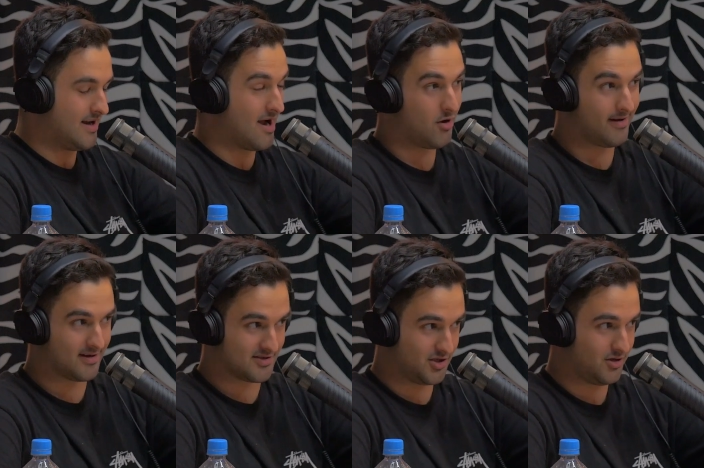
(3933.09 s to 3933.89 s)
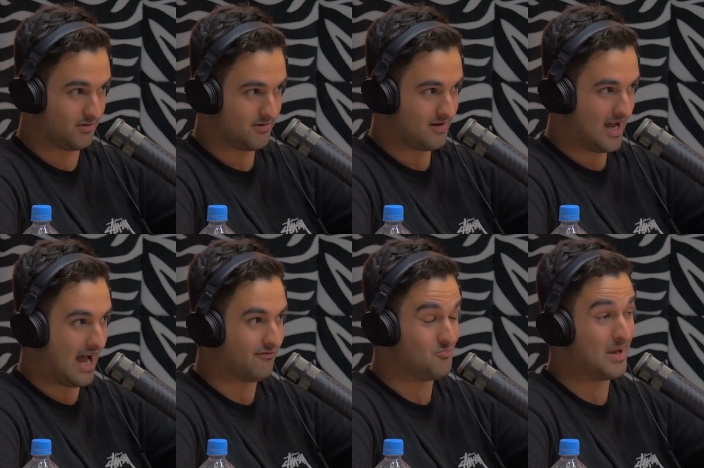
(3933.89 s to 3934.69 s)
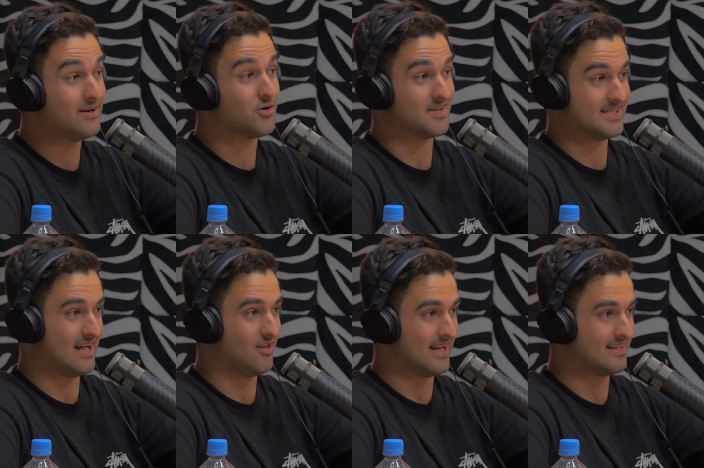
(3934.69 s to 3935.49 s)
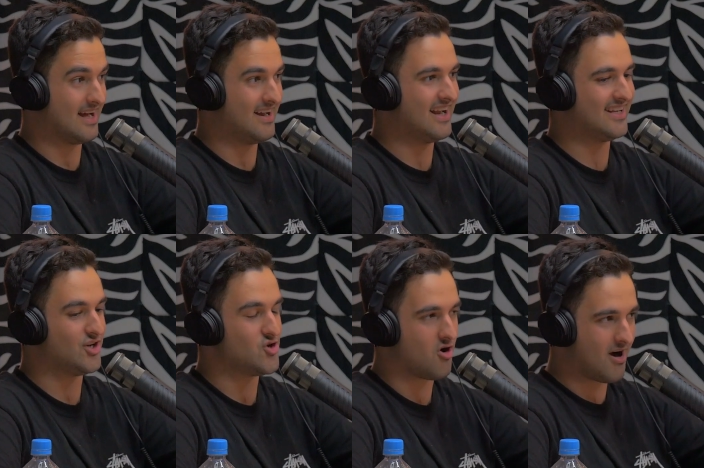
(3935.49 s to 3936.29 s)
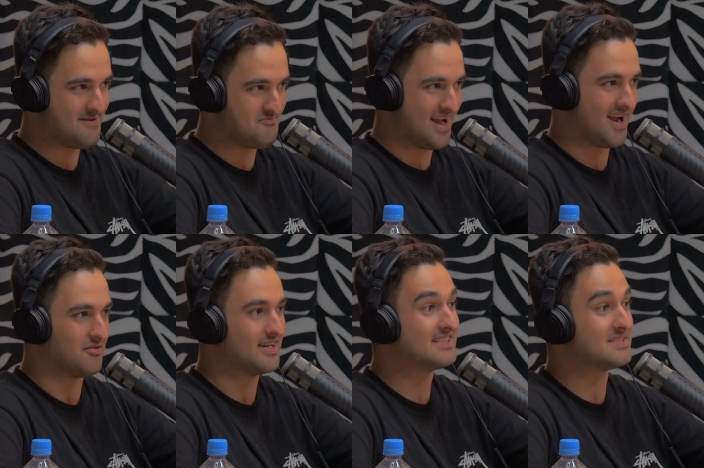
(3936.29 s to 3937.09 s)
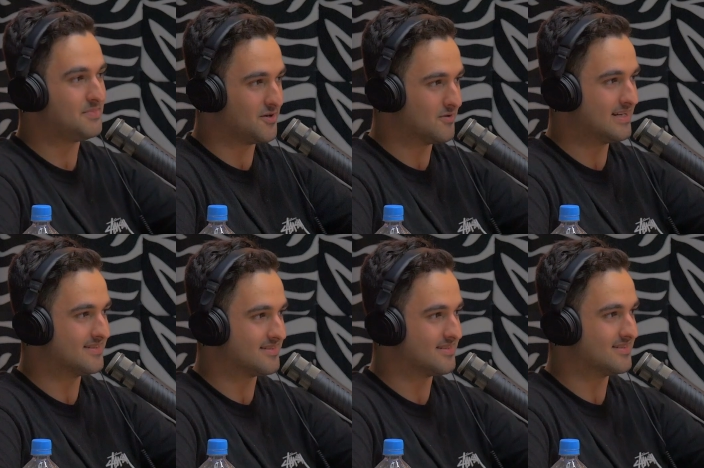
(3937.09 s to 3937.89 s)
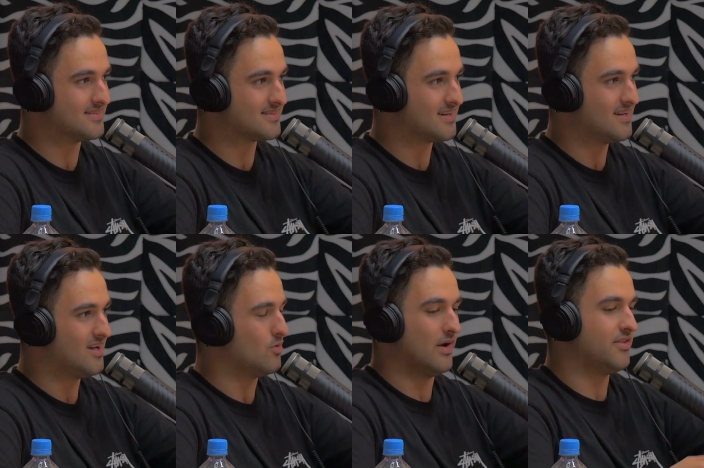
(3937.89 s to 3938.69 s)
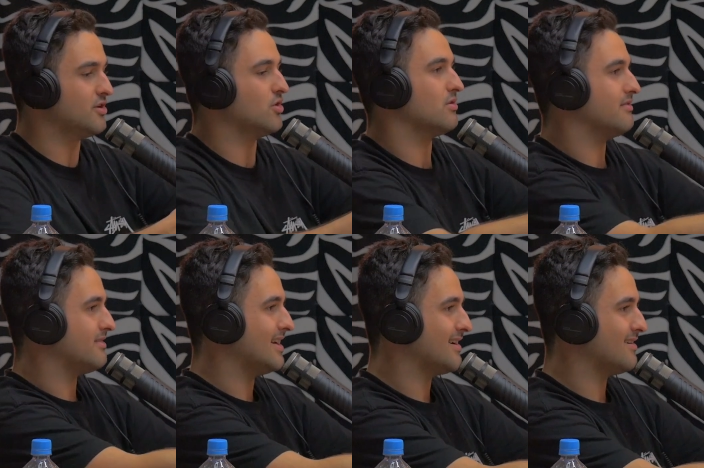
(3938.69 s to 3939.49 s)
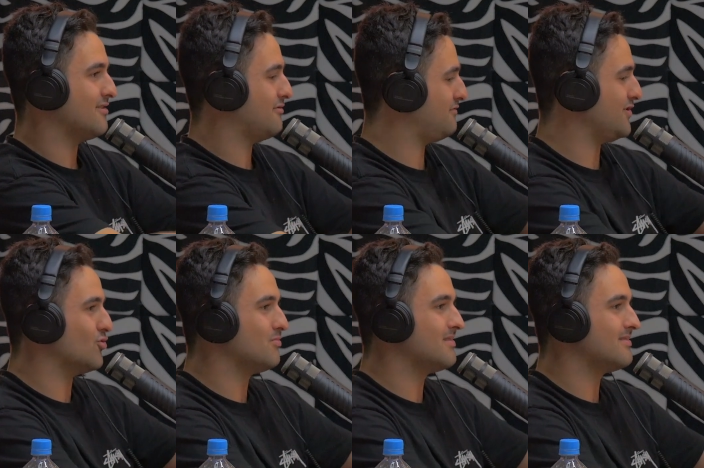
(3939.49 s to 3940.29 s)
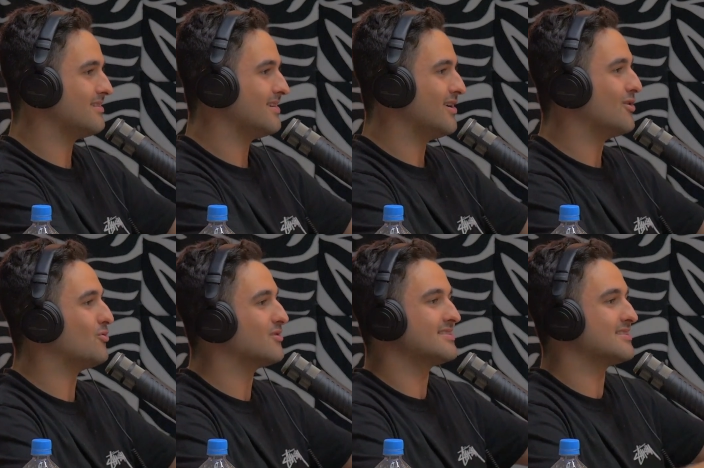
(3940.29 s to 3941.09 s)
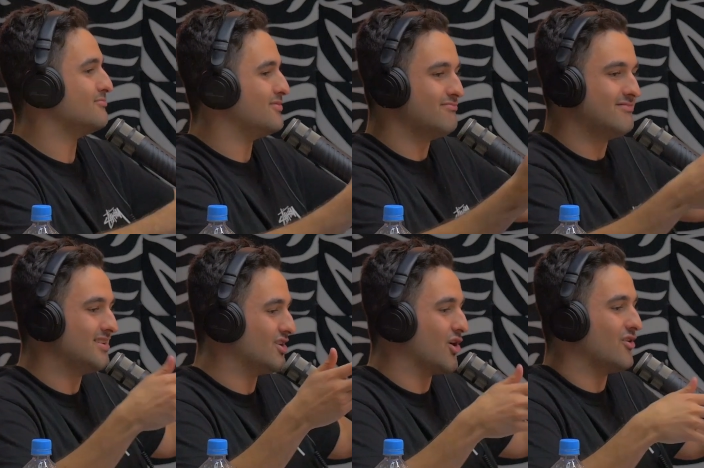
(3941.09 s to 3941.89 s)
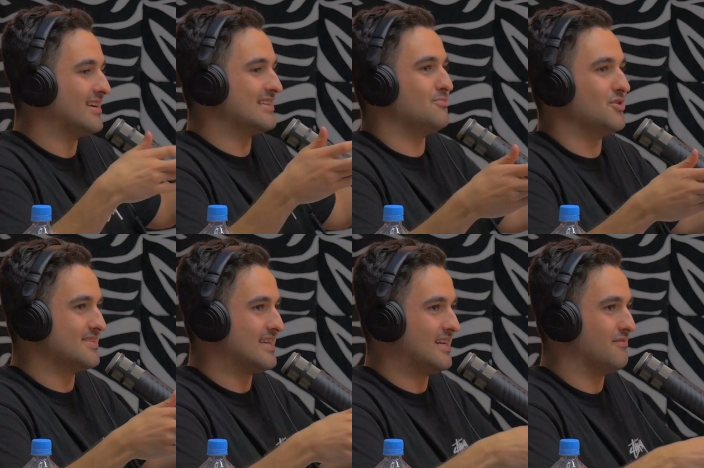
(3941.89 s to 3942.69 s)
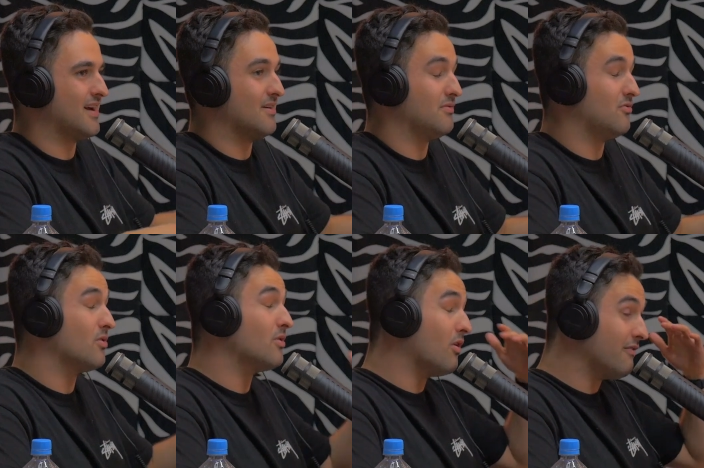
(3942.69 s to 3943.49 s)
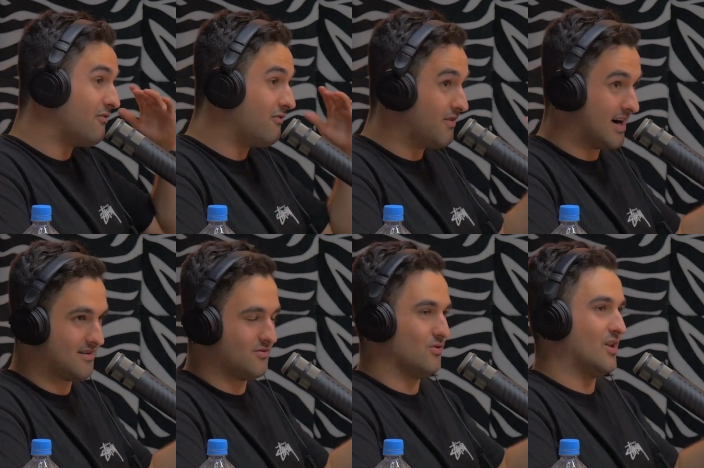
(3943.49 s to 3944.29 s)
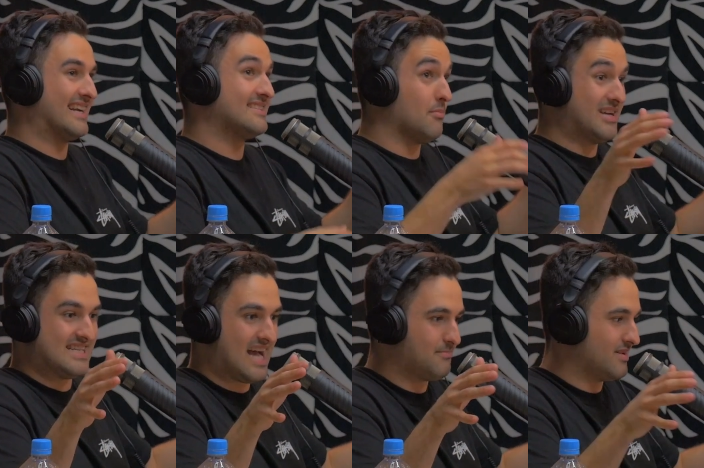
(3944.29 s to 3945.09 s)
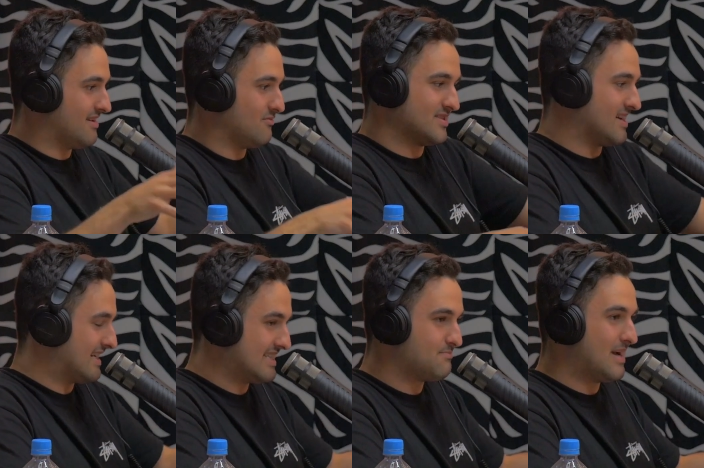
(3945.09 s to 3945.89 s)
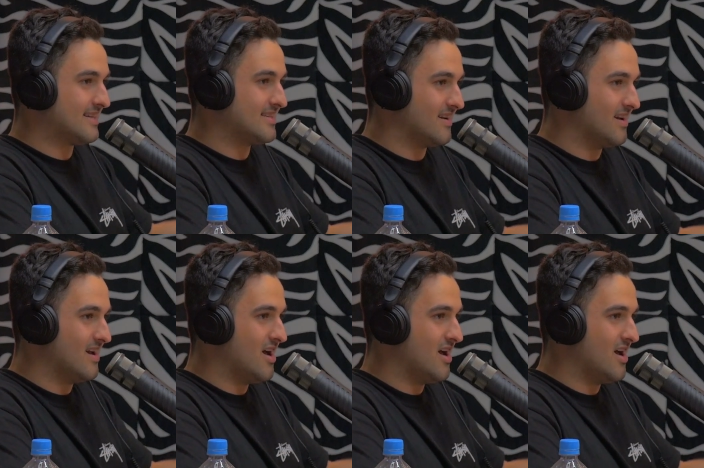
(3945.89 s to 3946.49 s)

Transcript: Now I ask you, have you been on a set like that? Any nightmare experiences, whether you're in theatre, film, or to some experience that you've had with, oh fuck, or like something's happened that was unexpected?